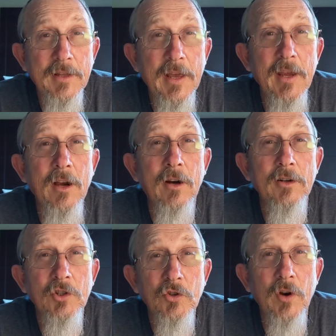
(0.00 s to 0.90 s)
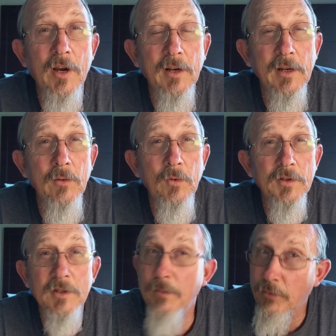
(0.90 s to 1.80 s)
they are struggling
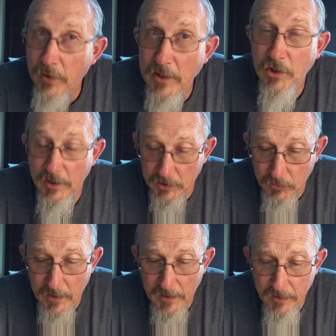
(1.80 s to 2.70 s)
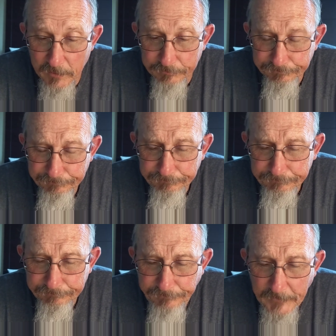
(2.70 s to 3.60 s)
with some prejudice right here.
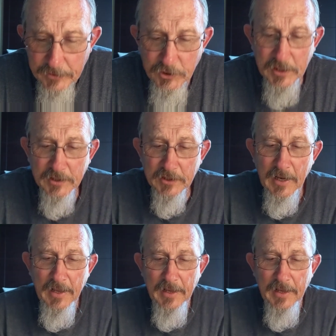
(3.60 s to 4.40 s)
Jesus